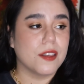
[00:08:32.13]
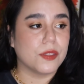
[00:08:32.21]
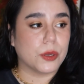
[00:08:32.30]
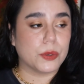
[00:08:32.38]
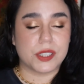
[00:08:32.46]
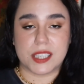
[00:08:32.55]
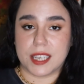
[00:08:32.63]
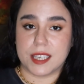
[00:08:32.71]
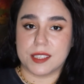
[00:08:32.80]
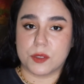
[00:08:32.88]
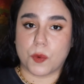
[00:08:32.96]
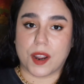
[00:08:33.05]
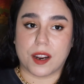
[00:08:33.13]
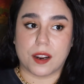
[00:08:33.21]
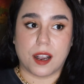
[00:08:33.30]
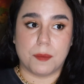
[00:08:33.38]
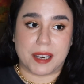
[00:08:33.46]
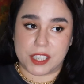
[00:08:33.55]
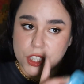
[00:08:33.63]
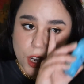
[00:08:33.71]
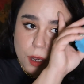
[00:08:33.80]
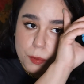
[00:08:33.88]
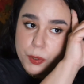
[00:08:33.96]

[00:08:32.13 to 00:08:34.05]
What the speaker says: those days where my job